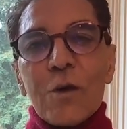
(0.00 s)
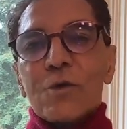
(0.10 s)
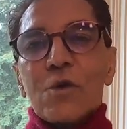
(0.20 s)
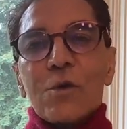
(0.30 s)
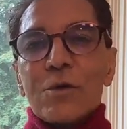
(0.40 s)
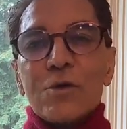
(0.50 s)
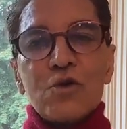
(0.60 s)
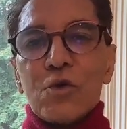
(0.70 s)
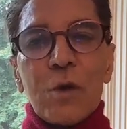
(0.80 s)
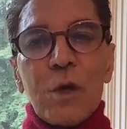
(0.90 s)
and also in
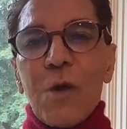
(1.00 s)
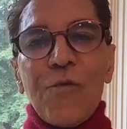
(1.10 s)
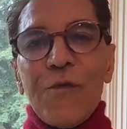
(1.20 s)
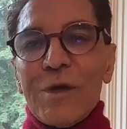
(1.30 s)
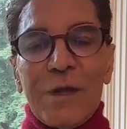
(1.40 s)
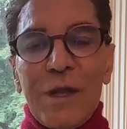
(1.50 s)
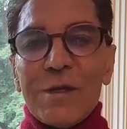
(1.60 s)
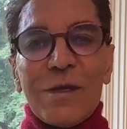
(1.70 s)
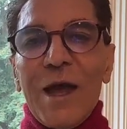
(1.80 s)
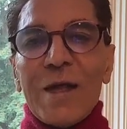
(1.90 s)
the Journal of
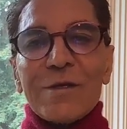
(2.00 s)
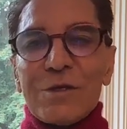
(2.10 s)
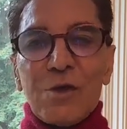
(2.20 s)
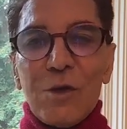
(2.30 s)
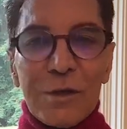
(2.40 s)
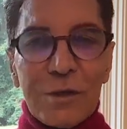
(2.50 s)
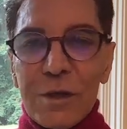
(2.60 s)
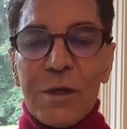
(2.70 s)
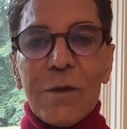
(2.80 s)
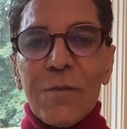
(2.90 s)
Fertility and
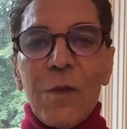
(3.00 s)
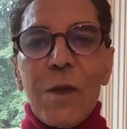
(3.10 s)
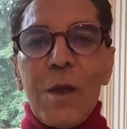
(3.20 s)
Sterility,